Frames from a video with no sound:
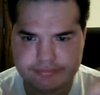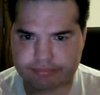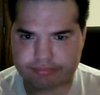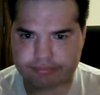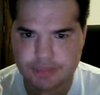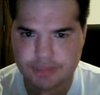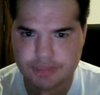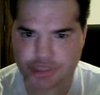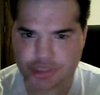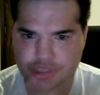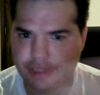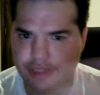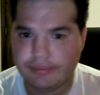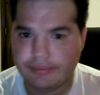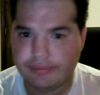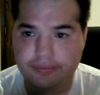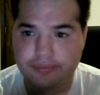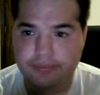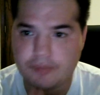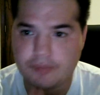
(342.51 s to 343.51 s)
machine
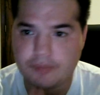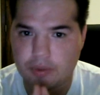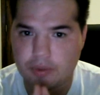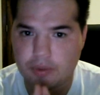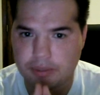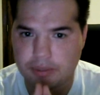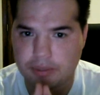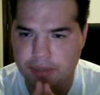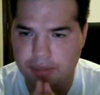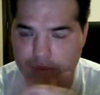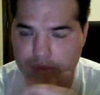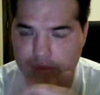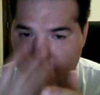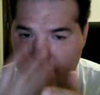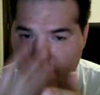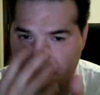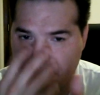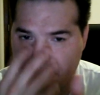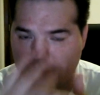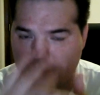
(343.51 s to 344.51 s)
where it pretty much
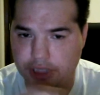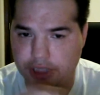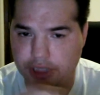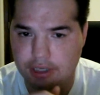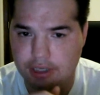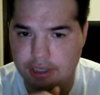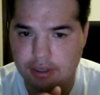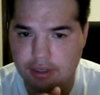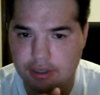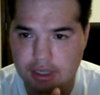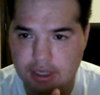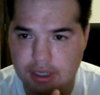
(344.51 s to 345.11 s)
just blows air.